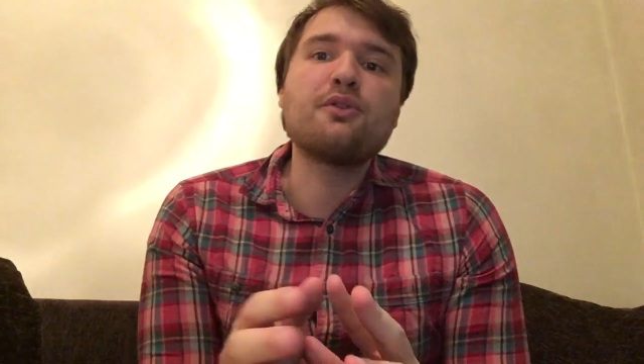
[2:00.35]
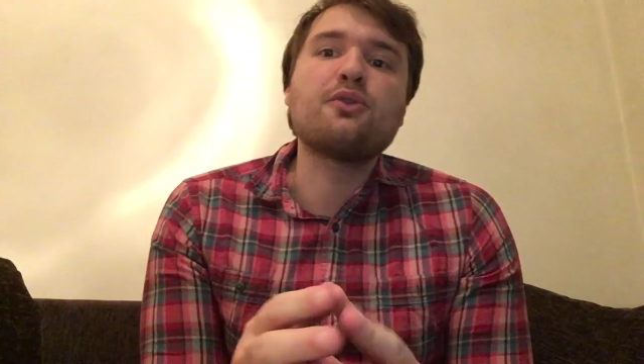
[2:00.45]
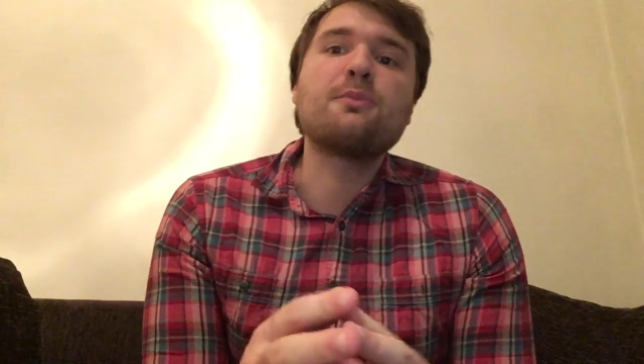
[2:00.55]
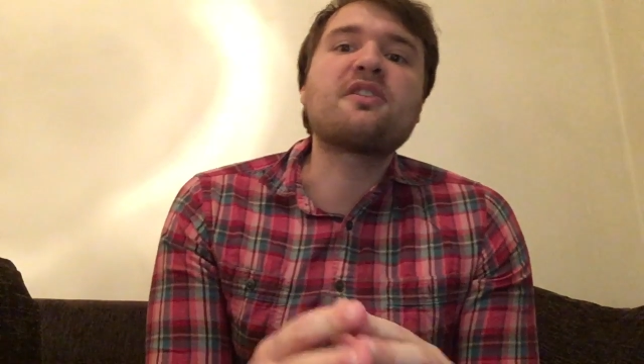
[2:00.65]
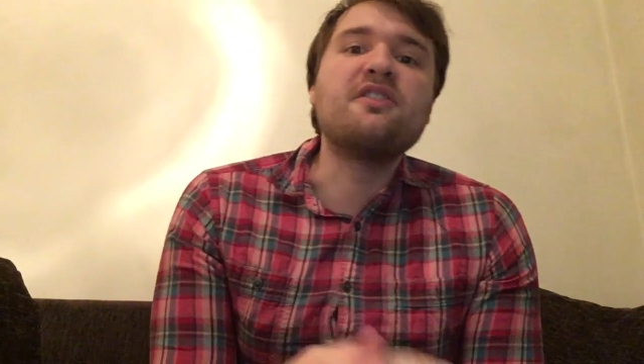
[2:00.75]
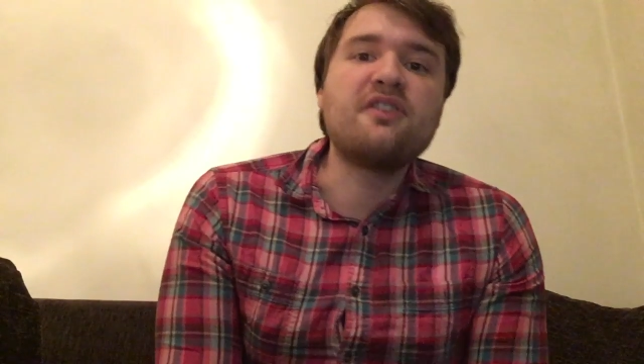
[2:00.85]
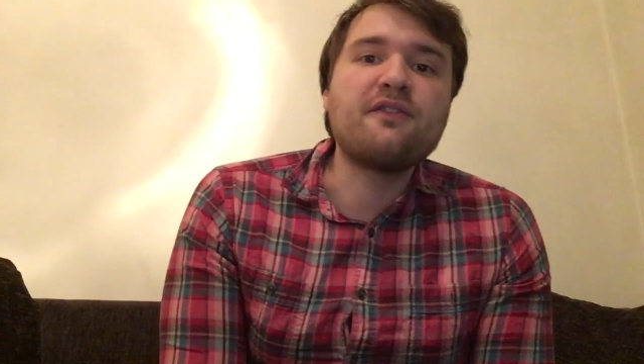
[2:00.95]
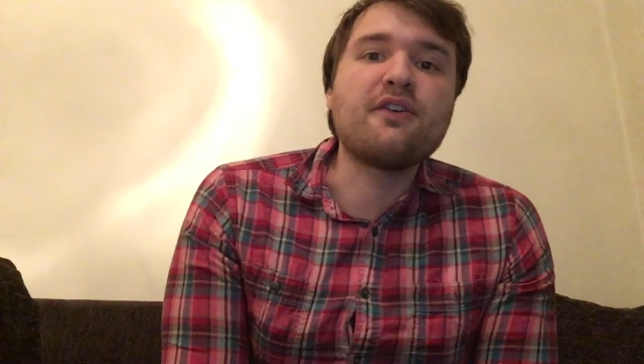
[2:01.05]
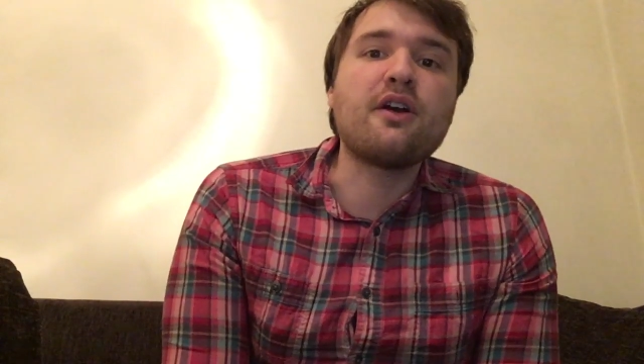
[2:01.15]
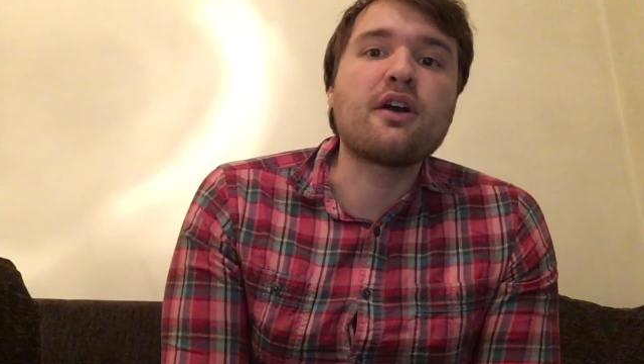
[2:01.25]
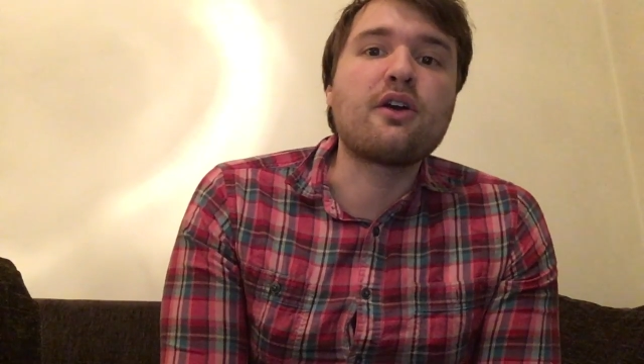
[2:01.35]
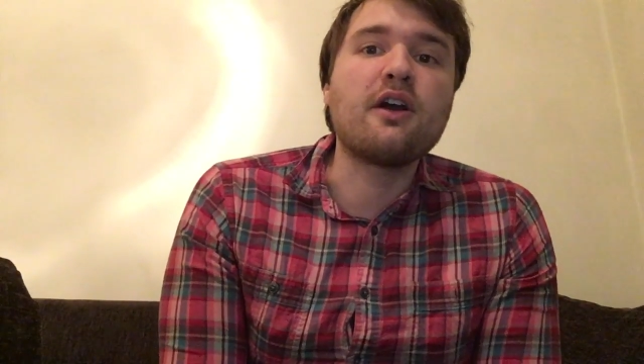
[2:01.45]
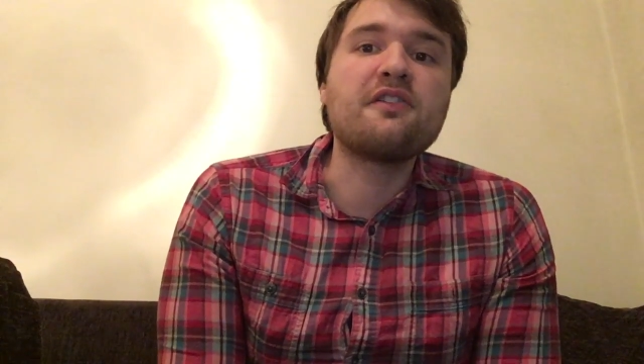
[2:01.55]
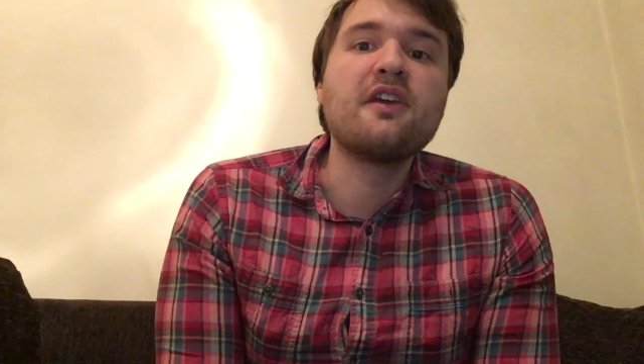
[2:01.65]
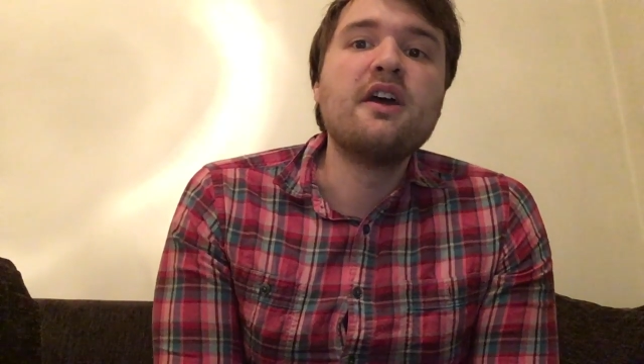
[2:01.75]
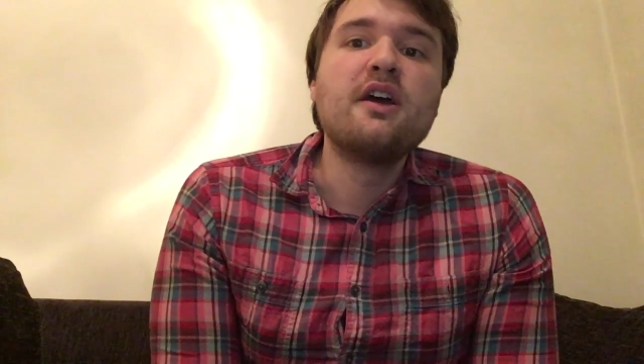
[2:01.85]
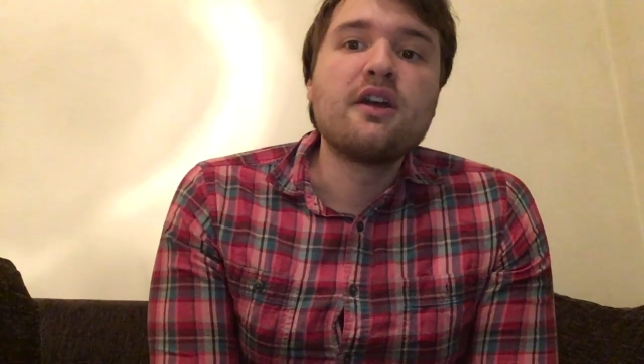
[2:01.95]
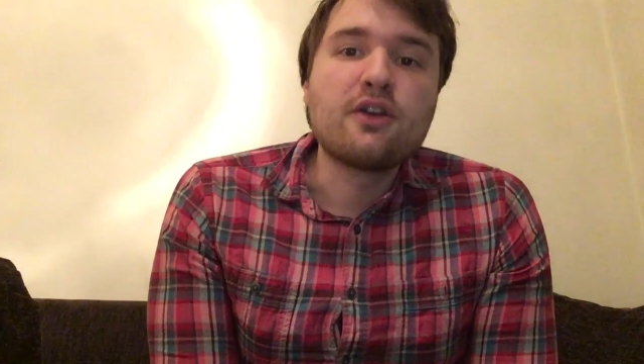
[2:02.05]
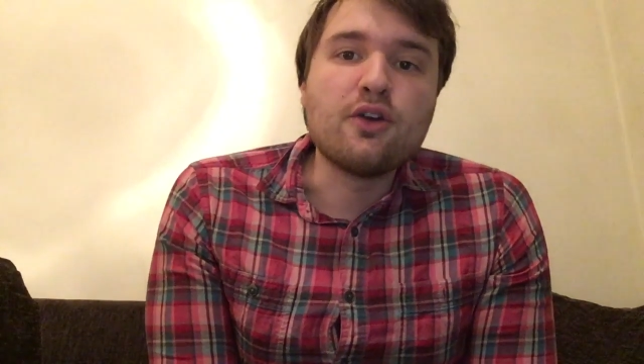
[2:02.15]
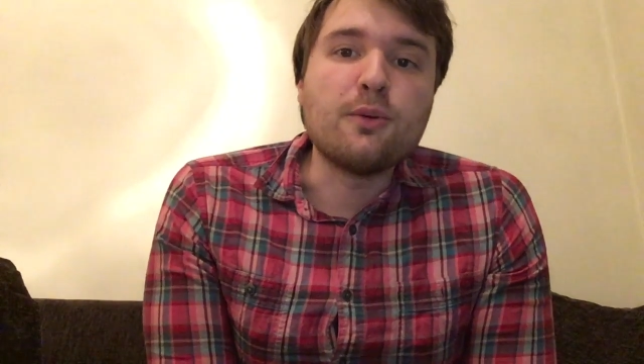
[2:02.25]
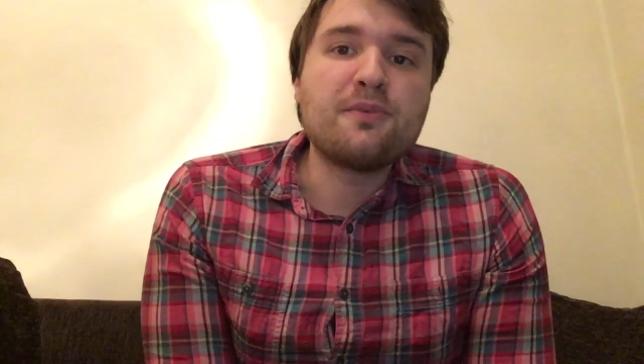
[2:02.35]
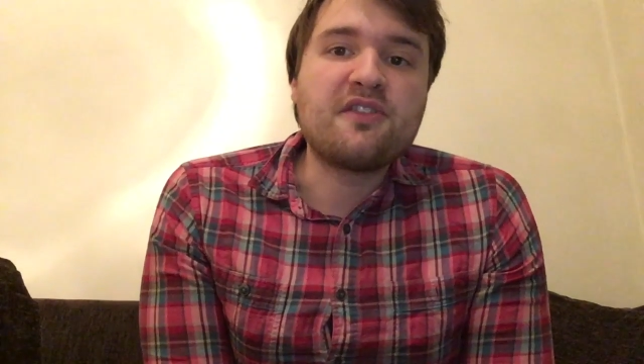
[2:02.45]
norms can differ across groups